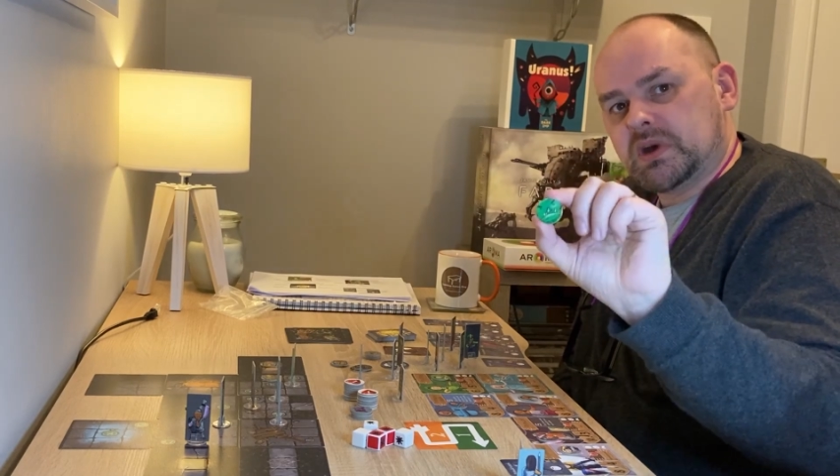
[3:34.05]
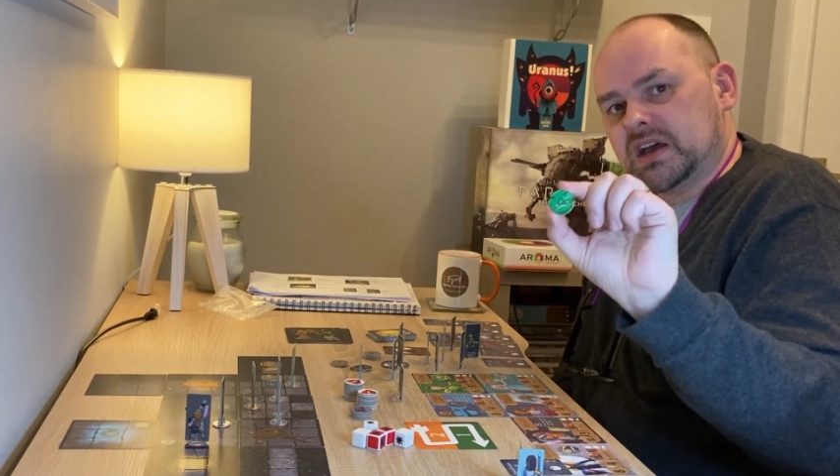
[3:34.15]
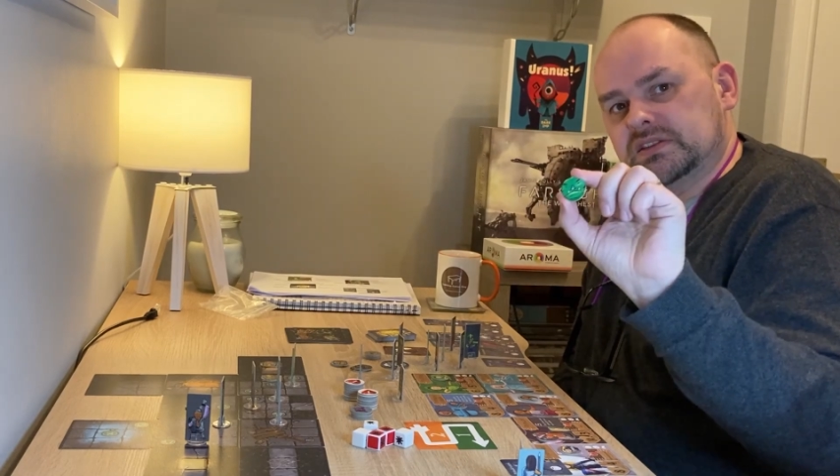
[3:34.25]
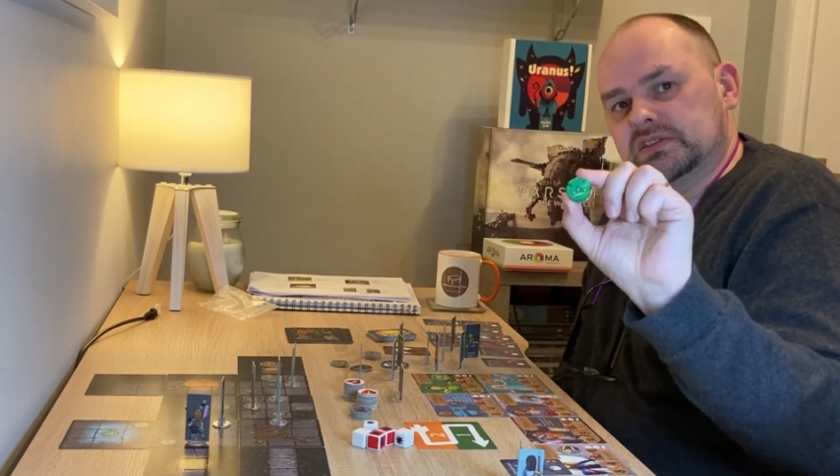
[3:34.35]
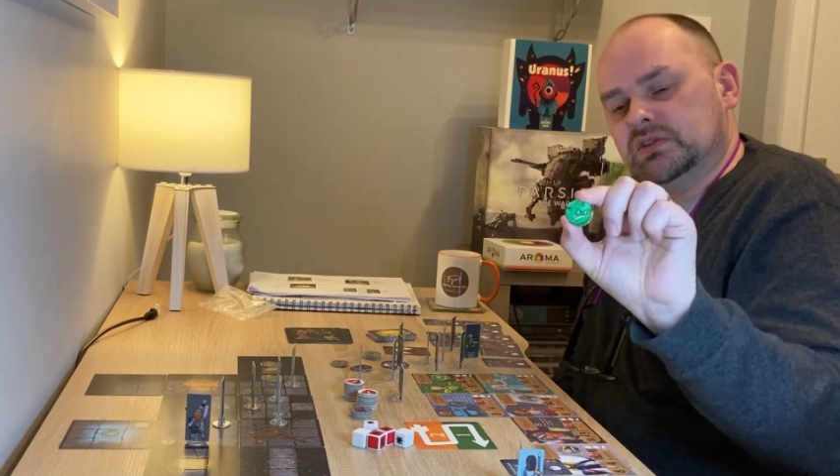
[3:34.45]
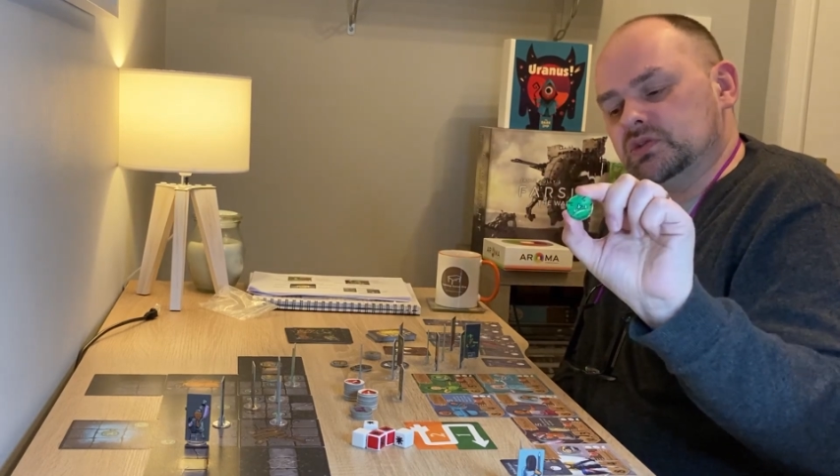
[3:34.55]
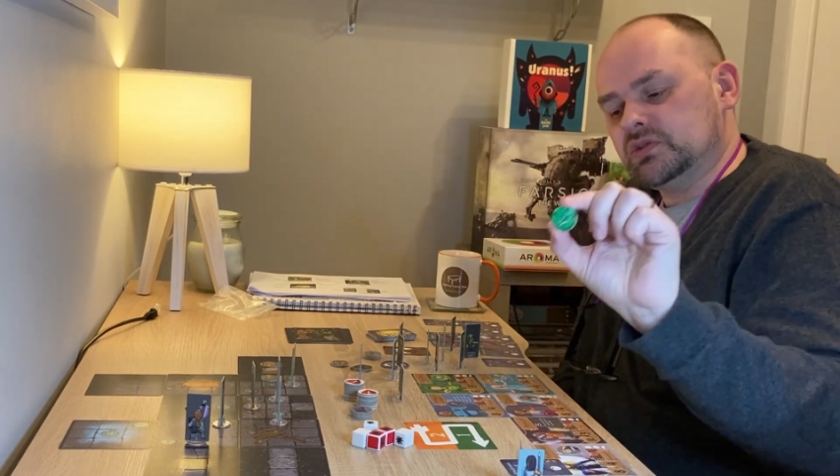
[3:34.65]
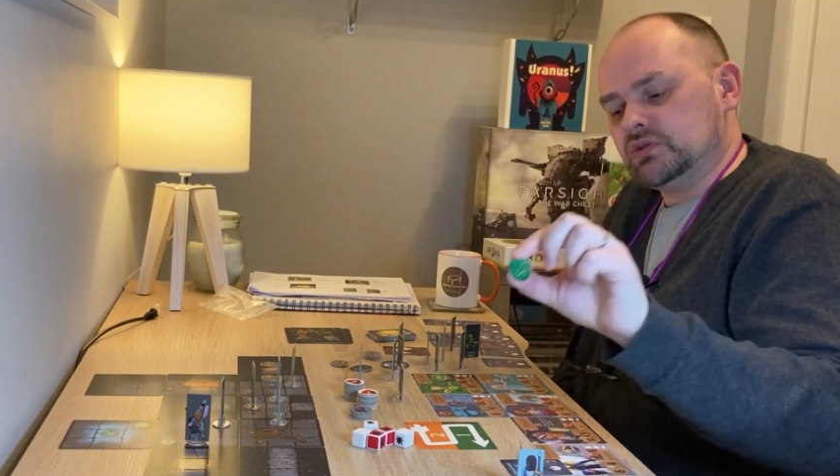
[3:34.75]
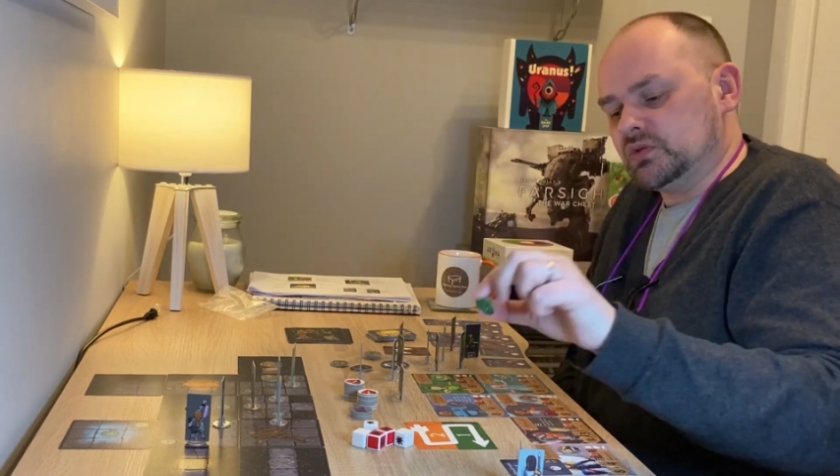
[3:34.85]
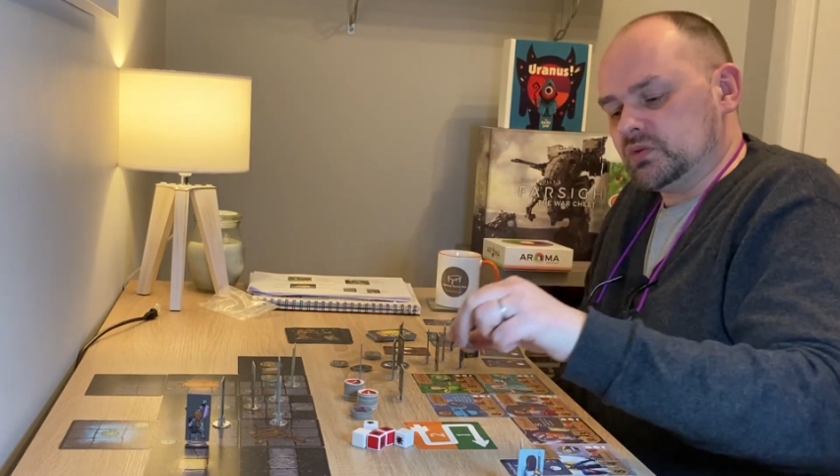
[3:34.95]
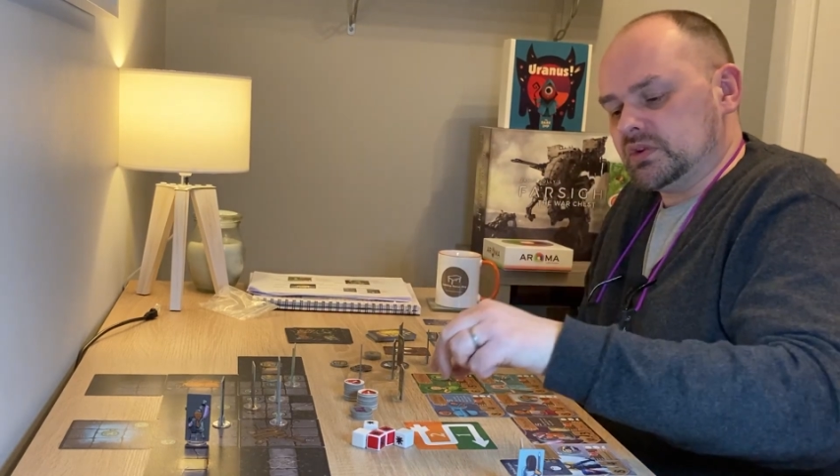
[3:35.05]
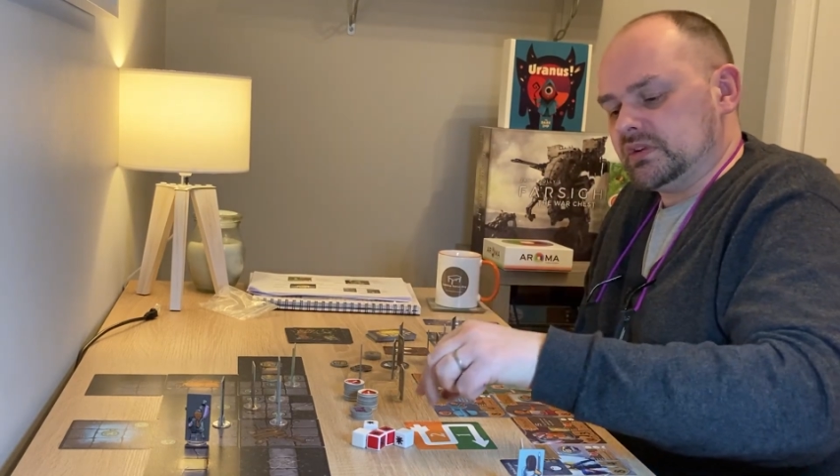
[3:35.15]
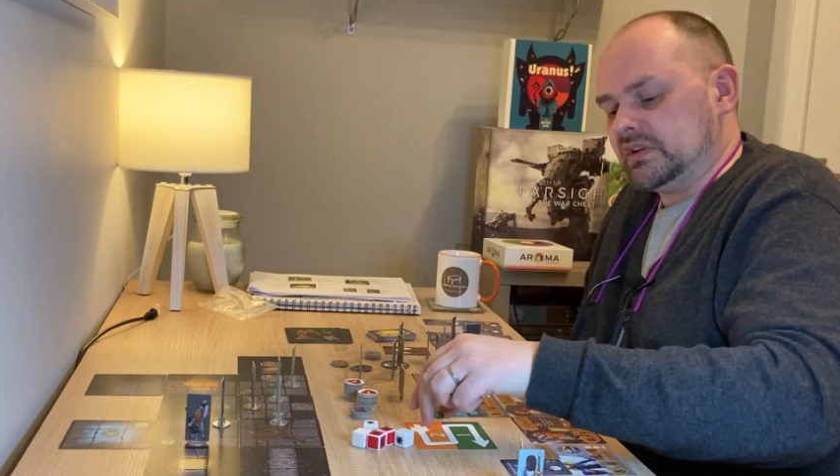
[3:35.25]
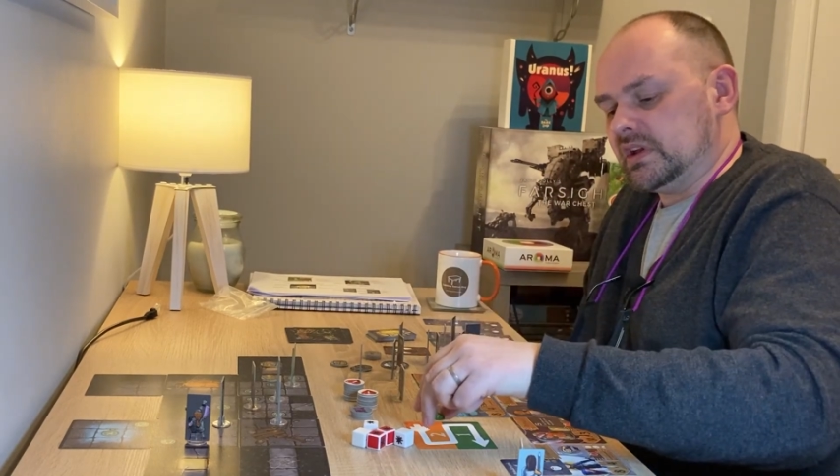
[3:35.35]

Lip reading: bad dungeon token.